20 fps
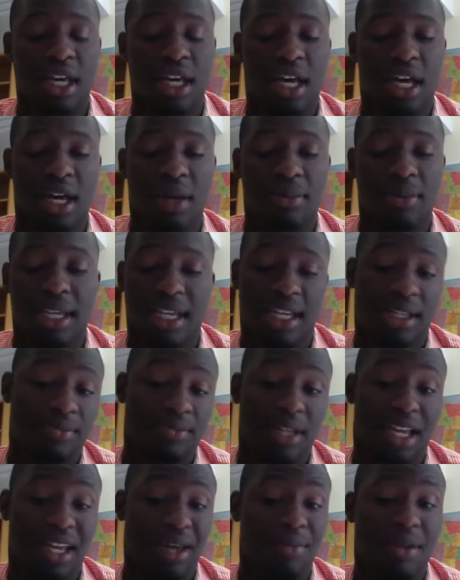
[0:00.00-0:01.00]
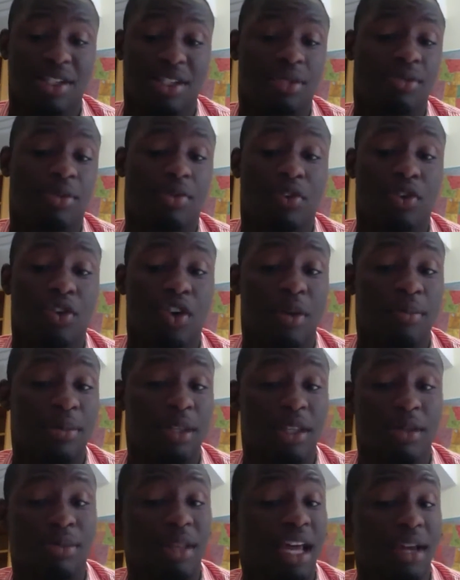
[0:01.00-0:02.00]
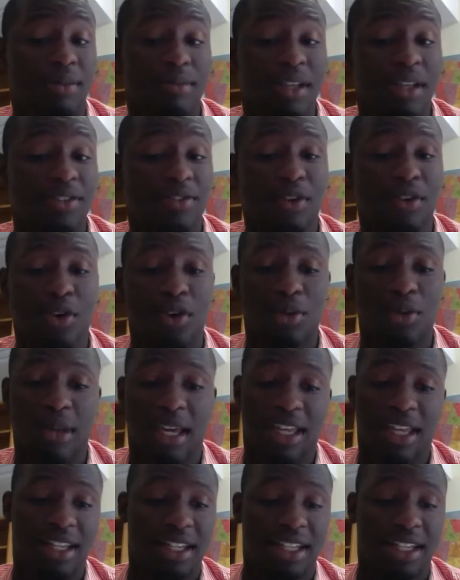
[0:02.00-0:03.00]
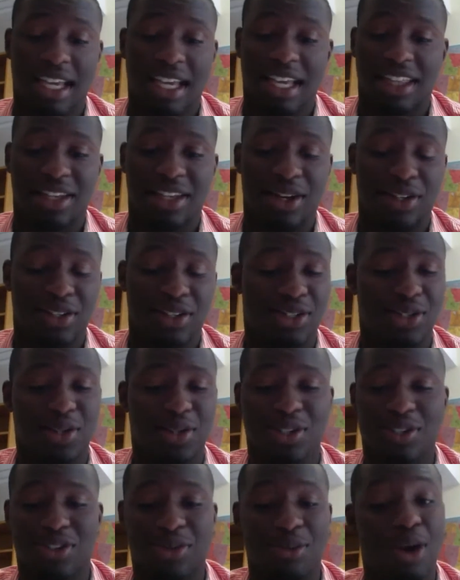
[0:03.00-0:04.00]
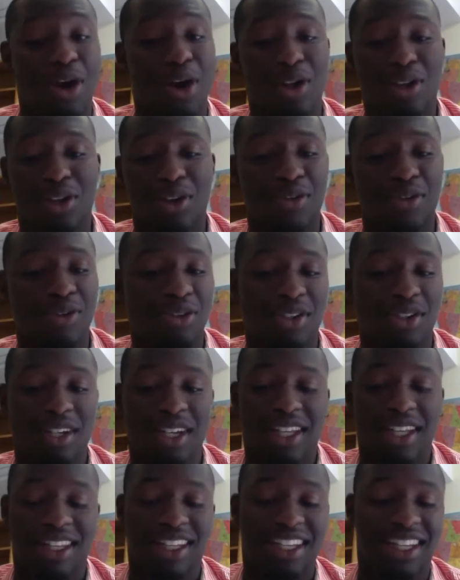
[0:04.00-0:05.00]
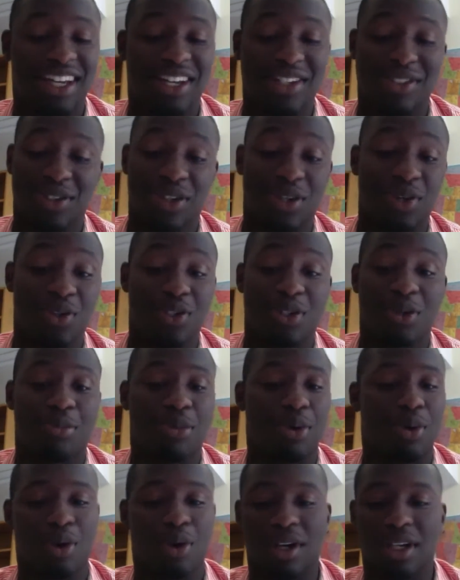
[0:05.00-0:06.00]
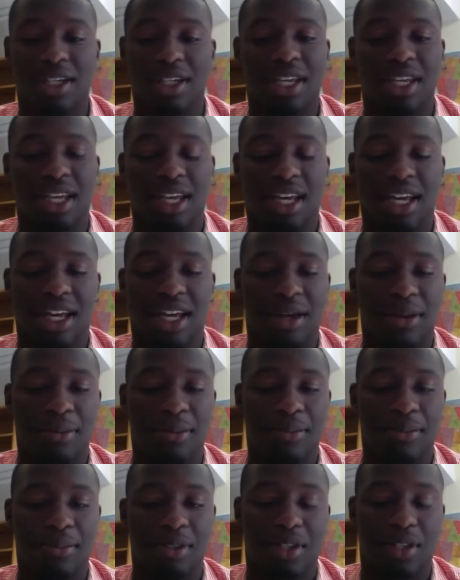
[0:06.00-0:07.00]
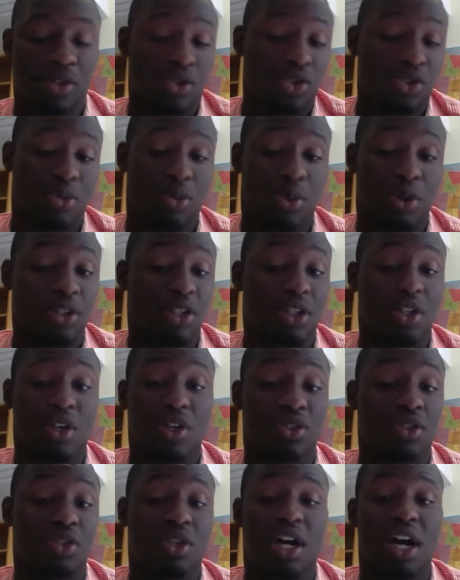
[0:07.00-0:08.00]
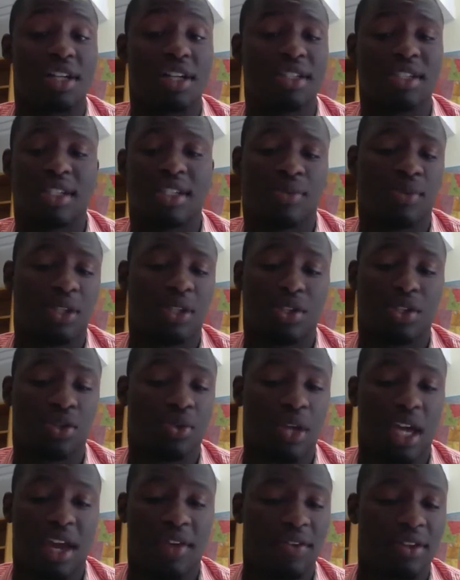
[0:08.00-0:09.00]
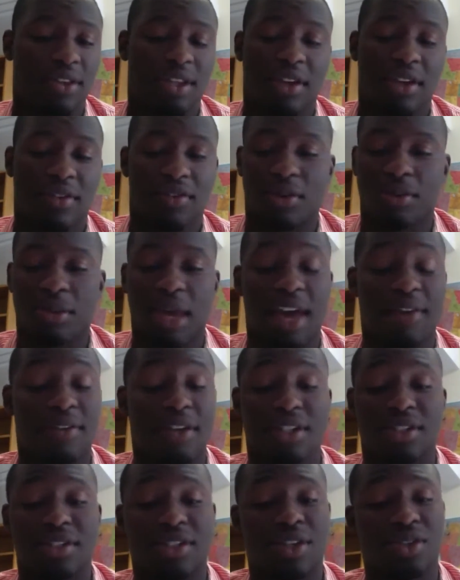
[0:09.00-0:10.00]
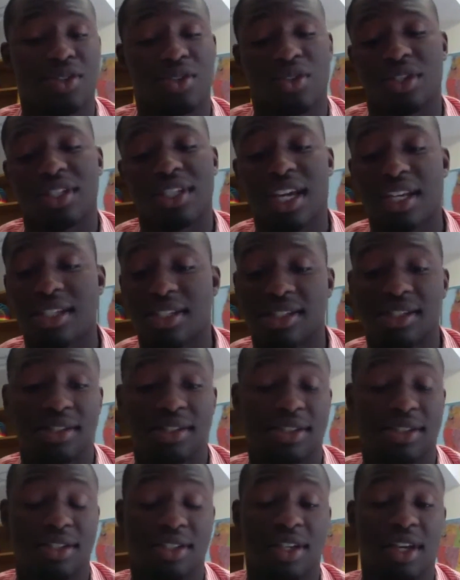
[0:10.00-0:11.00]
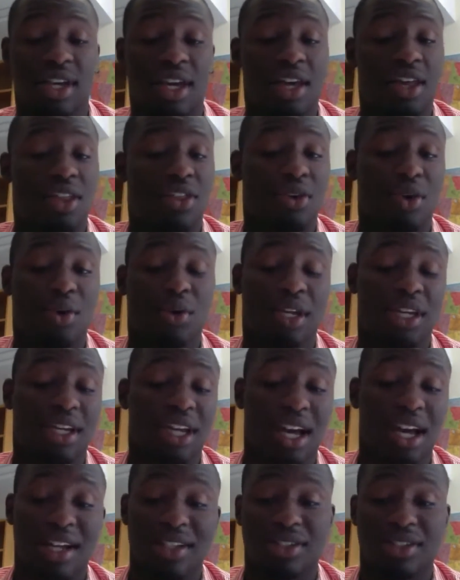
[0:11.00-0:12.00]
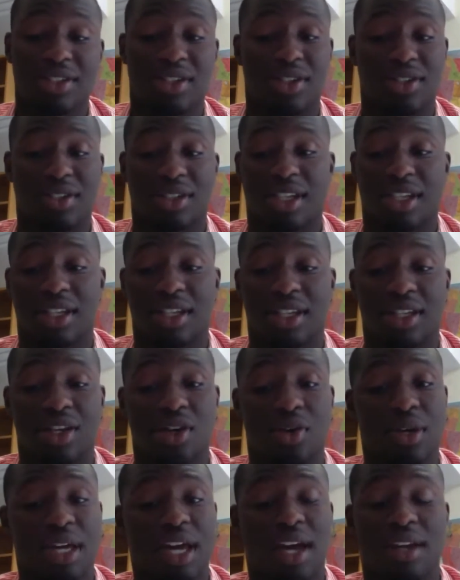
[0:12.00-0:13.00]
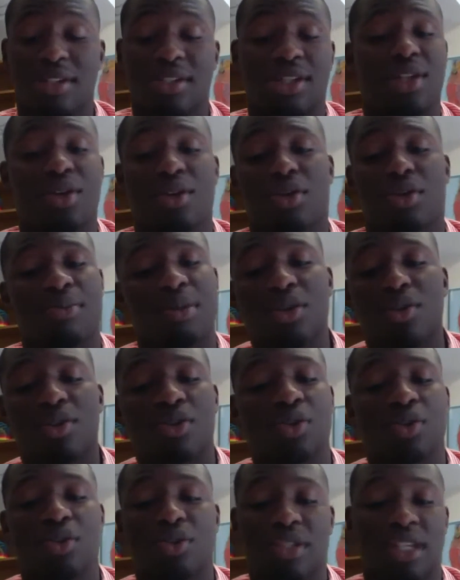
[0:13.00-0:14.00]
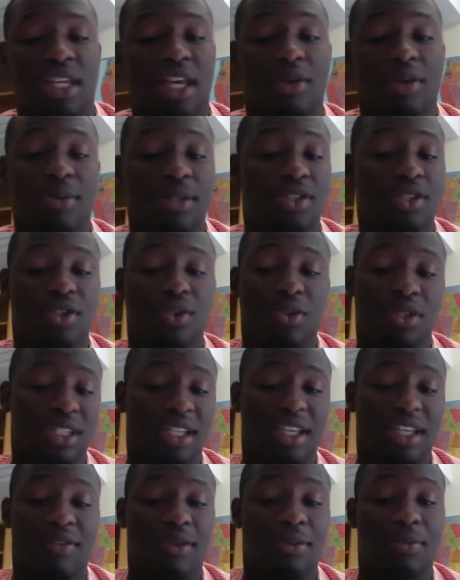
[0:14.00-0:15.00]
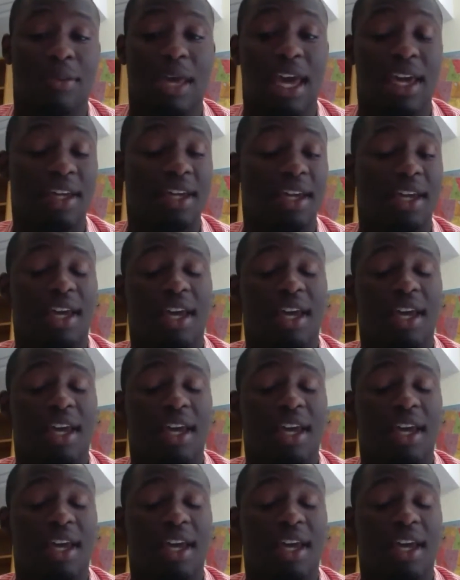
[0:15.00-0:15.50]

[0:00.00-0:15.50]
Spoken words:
Like I mentioned before, I'm in the Black Men's Forum, and there are students from all over the country who support the cultural causes, and we do everything from having social discussions to throwing concerts and going out into local middle schools and helping students and giving back.